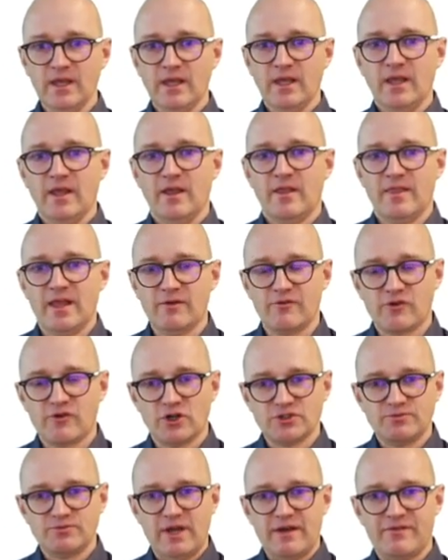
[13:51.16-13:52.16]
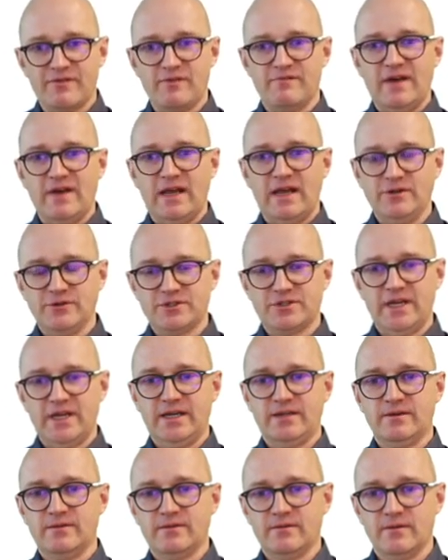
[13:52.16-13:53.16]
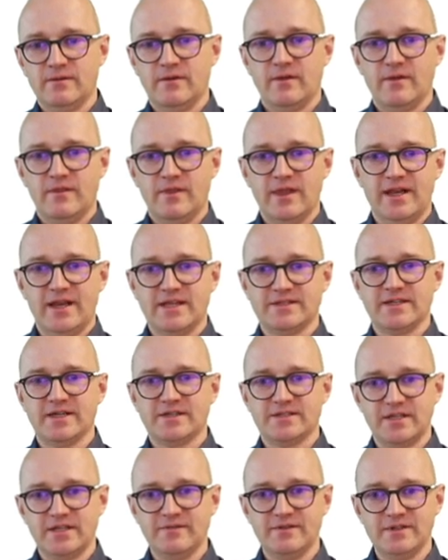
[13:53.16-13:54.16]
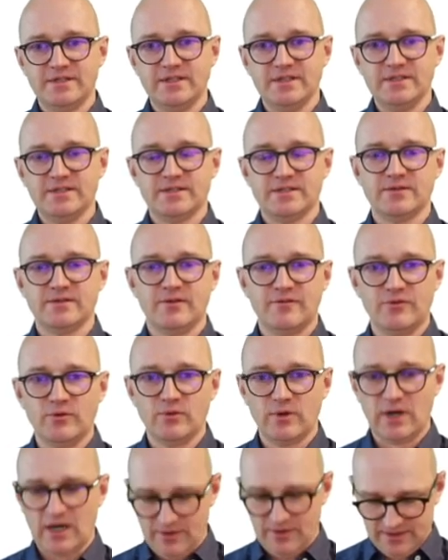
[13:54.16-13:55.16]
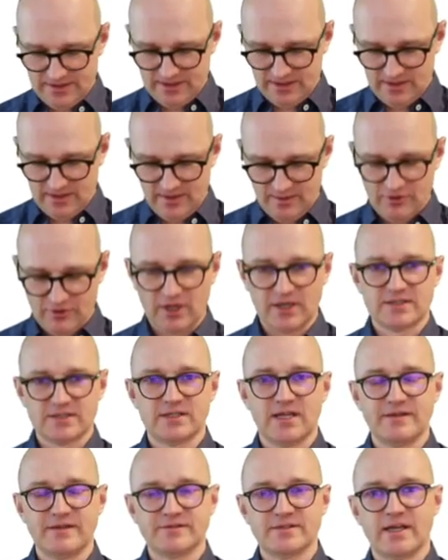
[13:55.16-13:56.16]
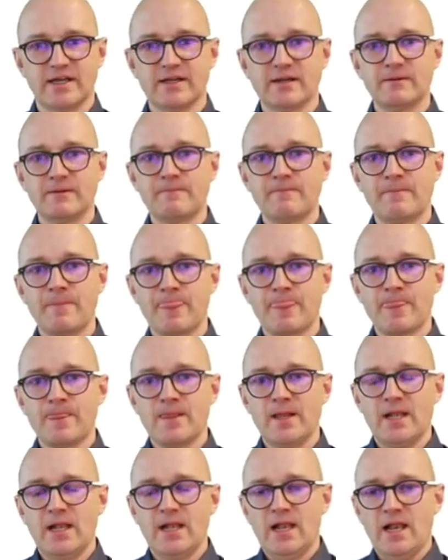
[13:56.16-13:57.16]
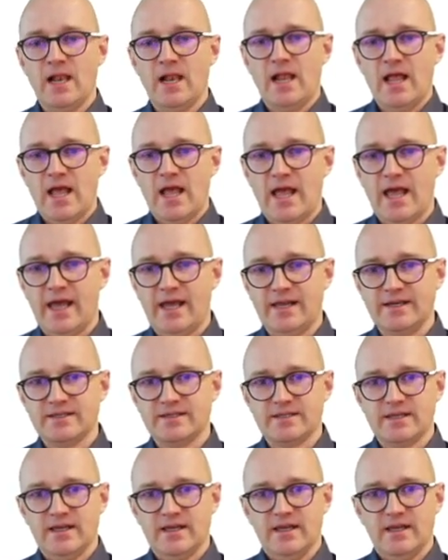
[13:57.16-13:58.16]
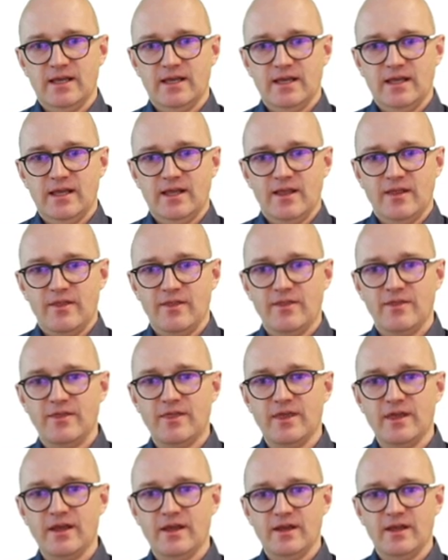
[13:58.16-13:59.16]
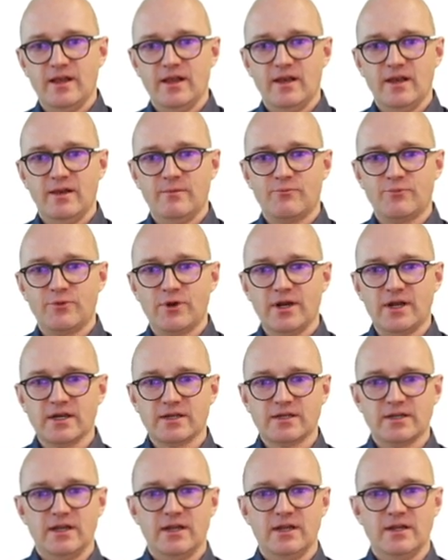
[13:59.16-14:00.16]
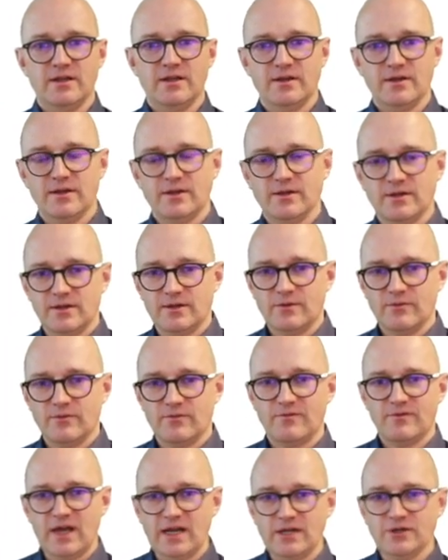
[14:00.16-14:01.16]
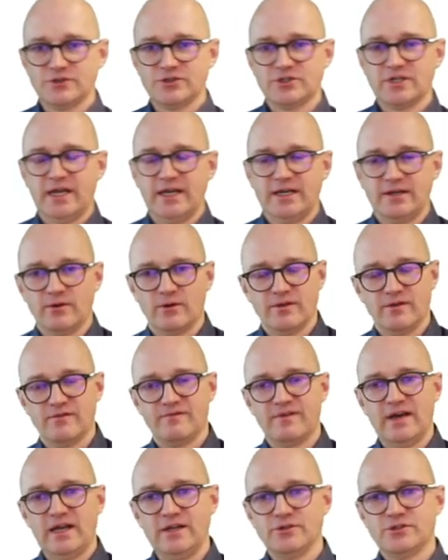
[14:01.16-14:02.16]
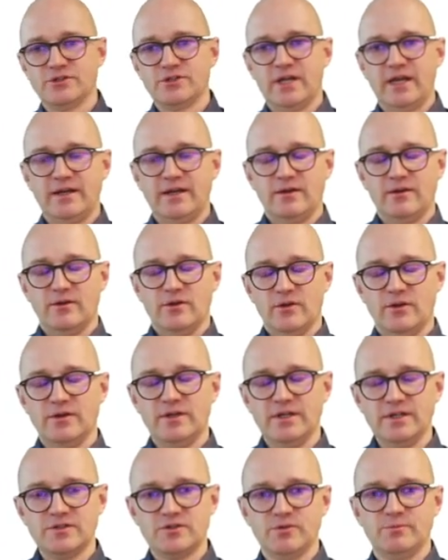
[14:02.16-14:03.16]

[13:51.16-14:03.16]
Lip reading: Then, of course, we have the value chain that has activities throughout the product's life cycle. And the product value chain or the value chain needs to be